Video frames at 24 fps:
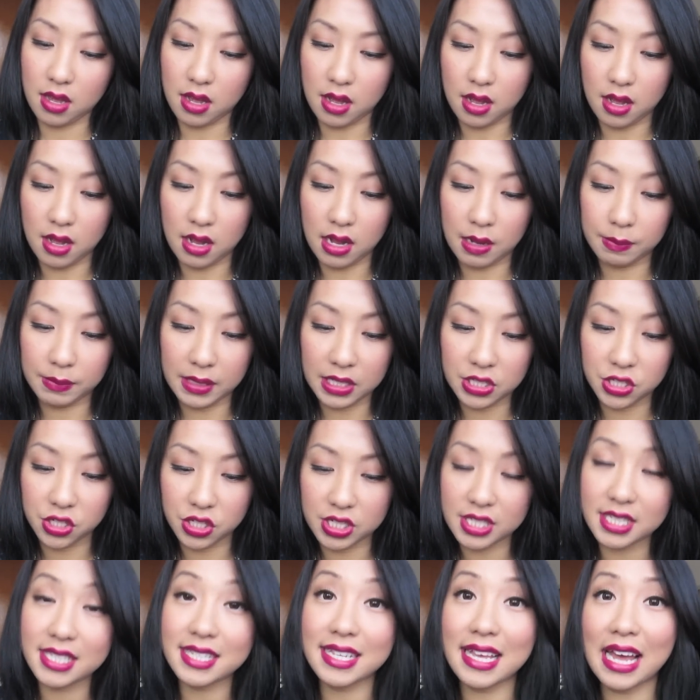Let's
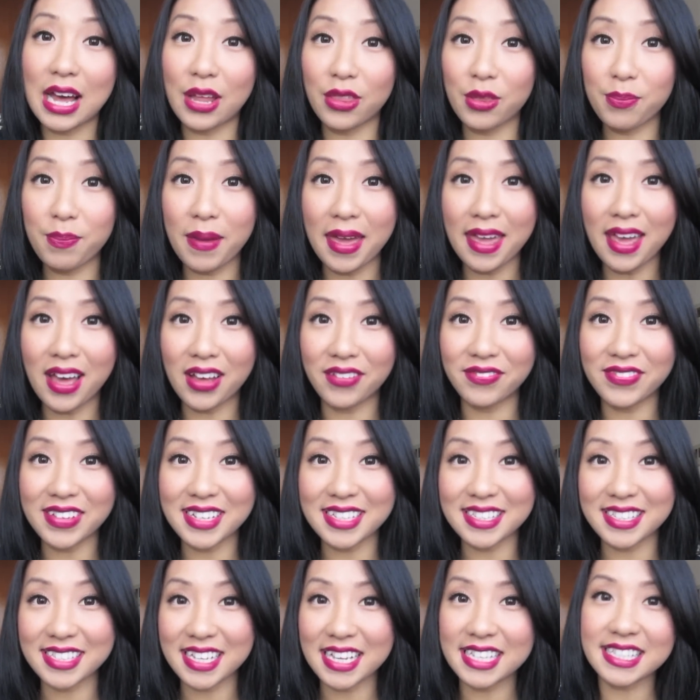just see how the payoff
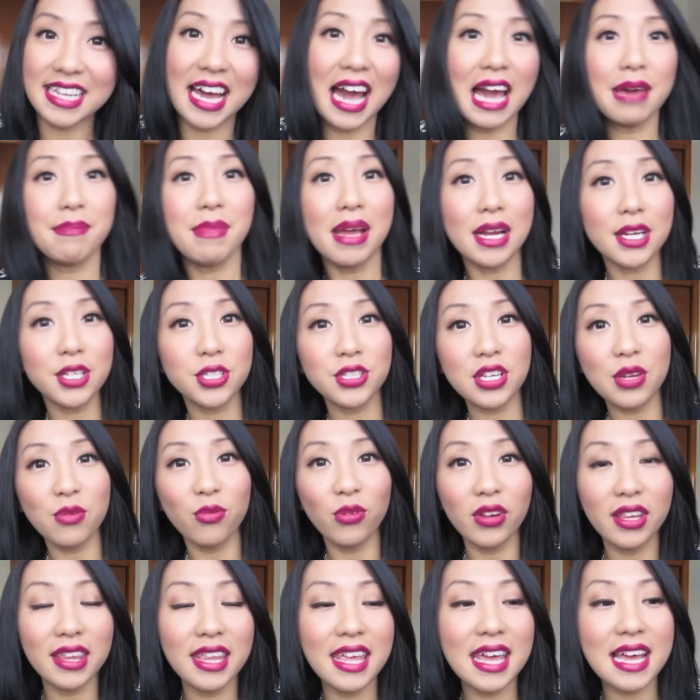is, because I'm actually
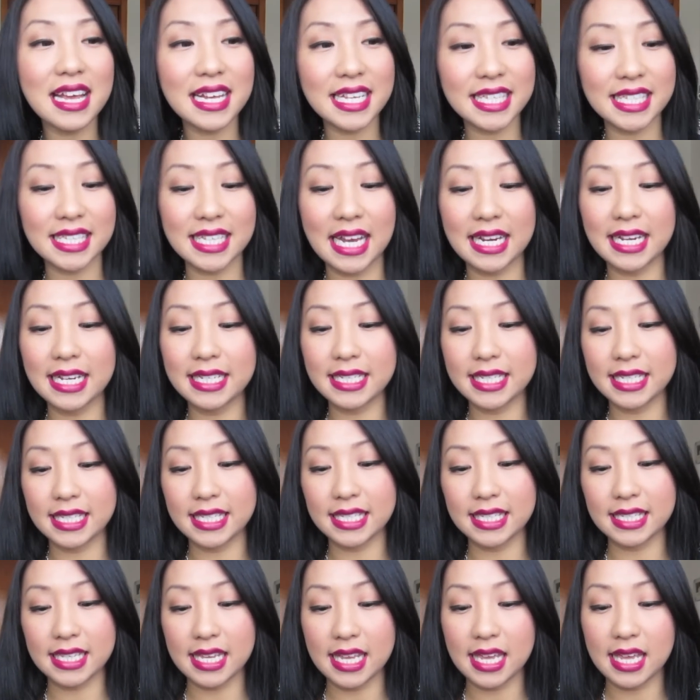really excited to
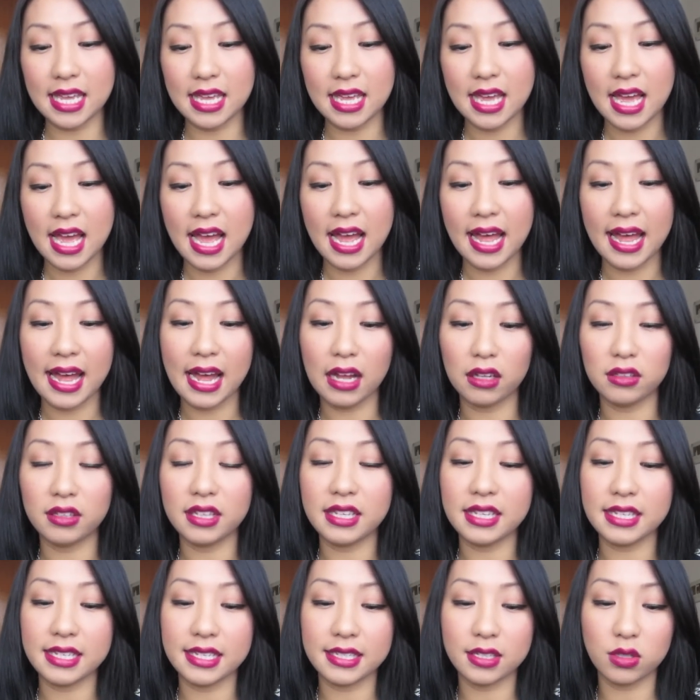see how
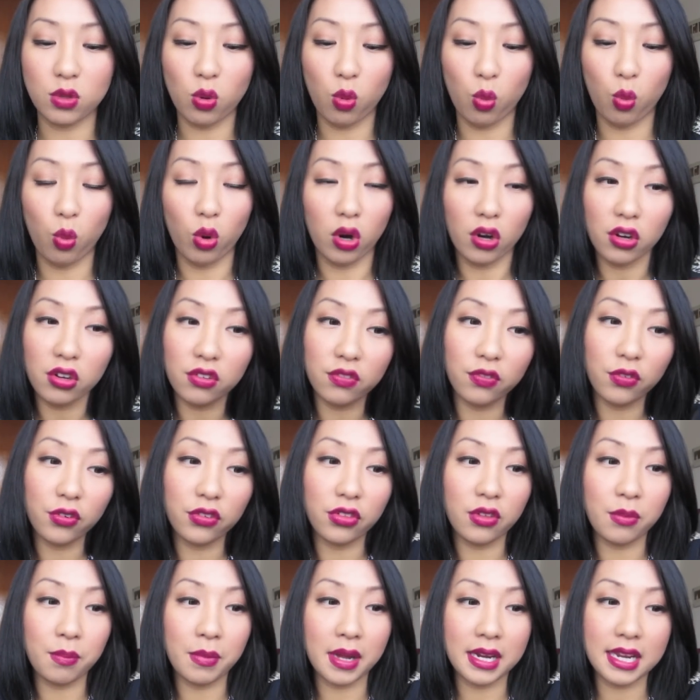these work for
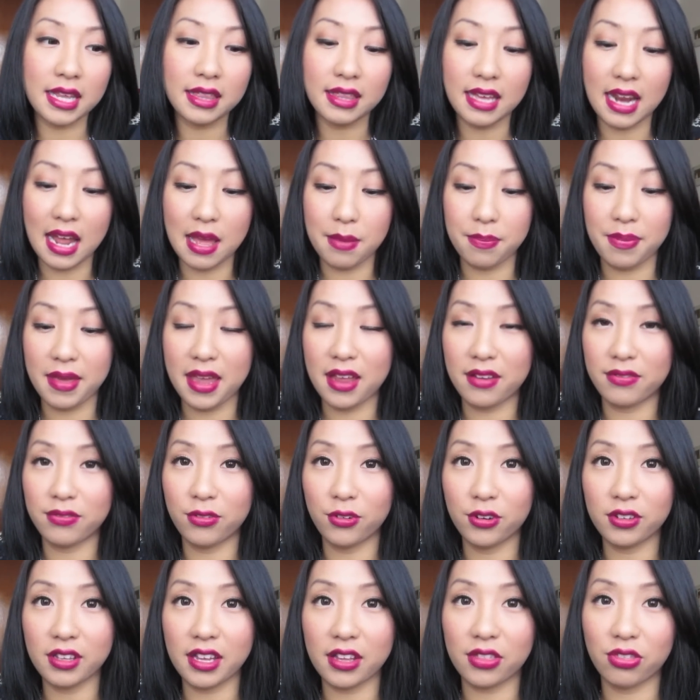the money that I paid
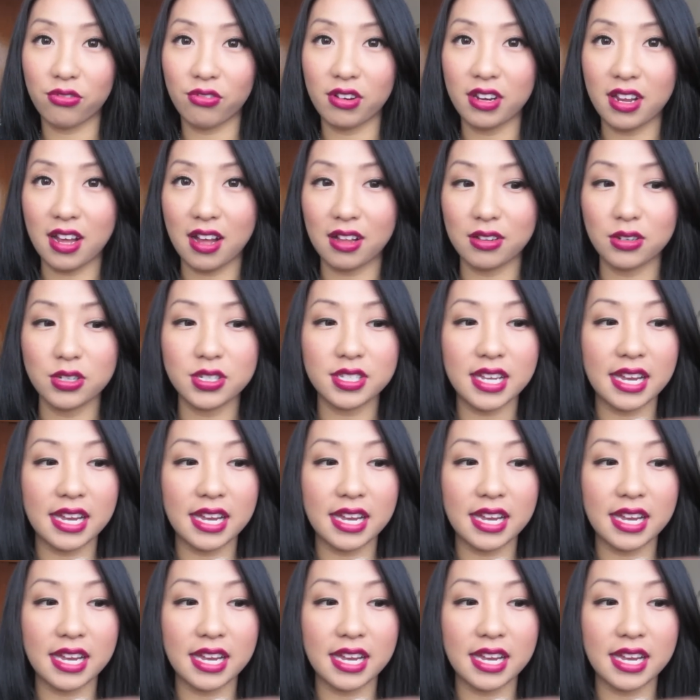for, like $3.